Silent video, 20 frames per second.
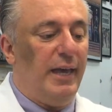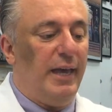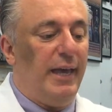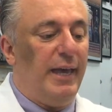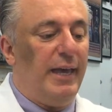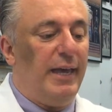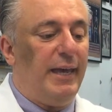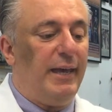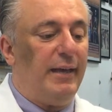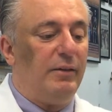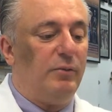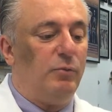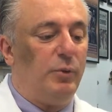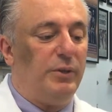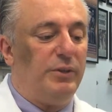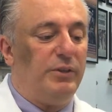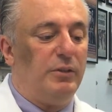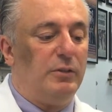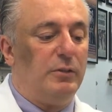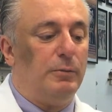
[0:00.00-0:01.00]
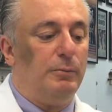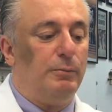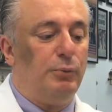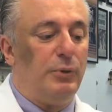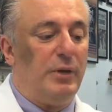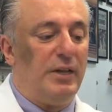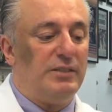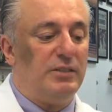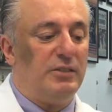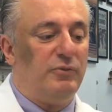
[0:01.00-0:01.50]
And with the
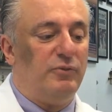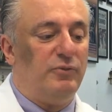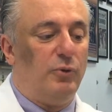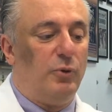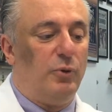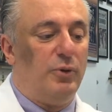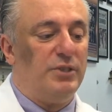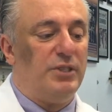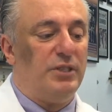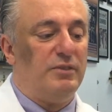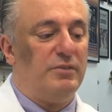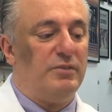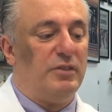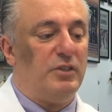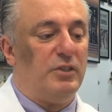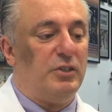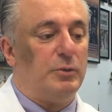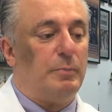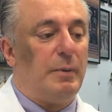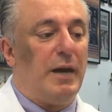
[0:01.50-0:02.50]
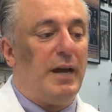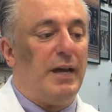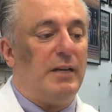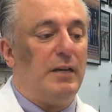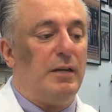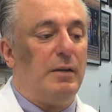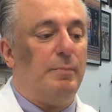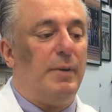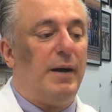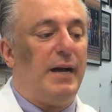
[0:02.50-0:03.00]
compressive forces of the spine
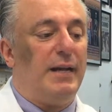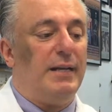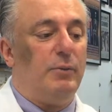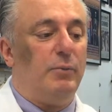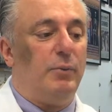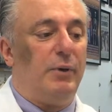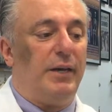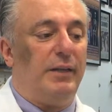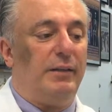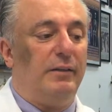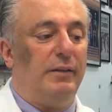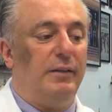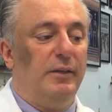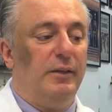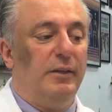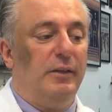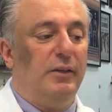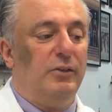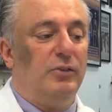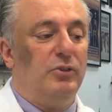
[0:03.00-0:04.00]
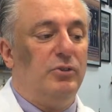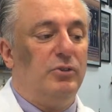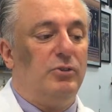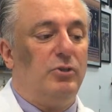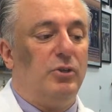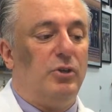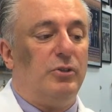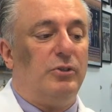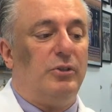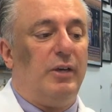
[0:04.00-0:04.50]
and the body weight, you
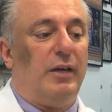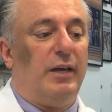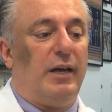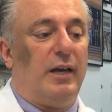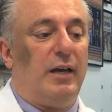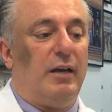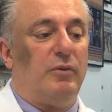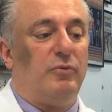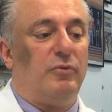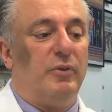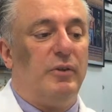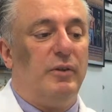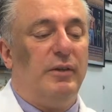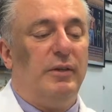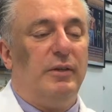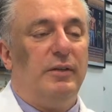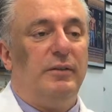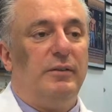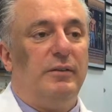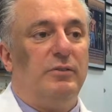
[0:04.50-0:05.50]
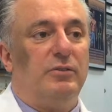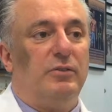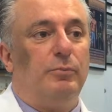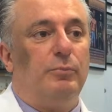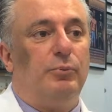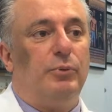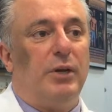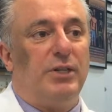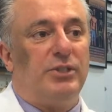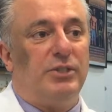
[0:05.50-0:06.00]
start to have this
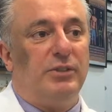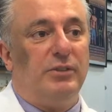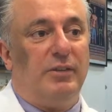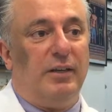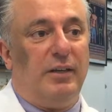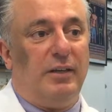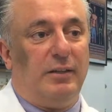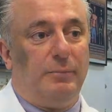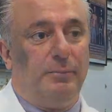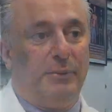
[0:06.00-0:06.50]
compression taking